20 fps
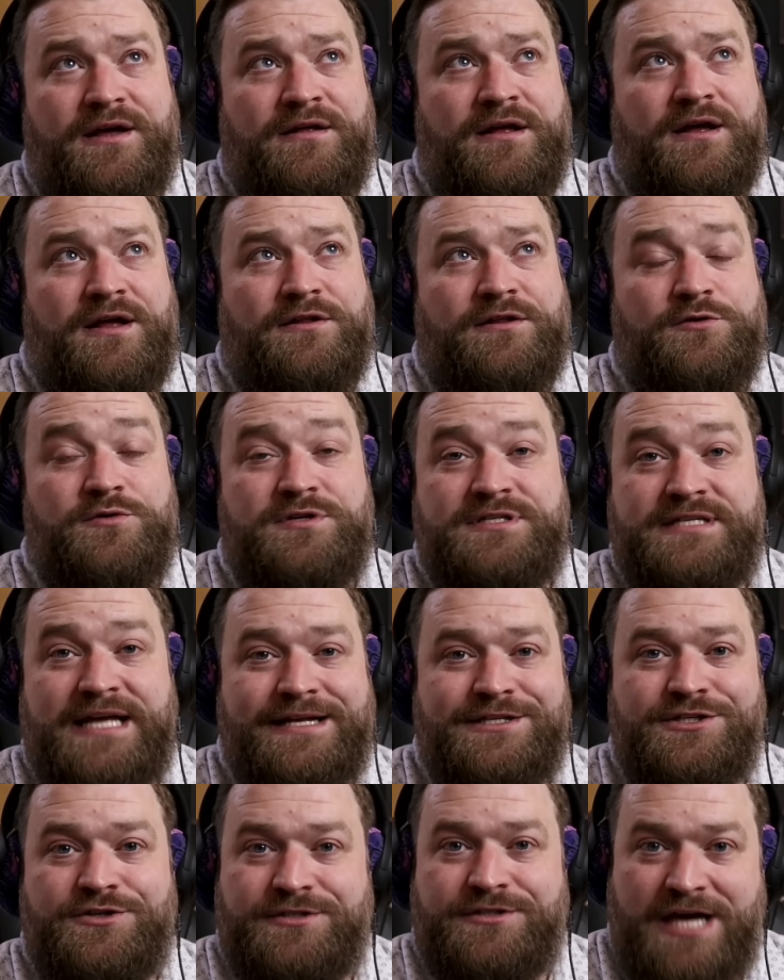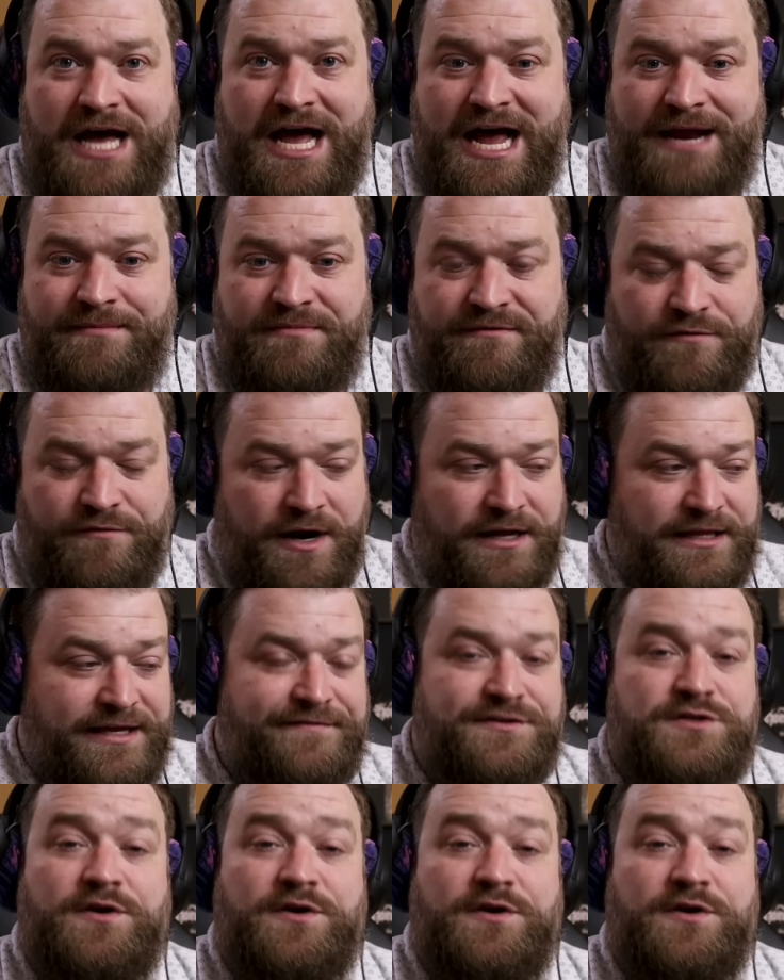uh, loose ends are tied before I leave.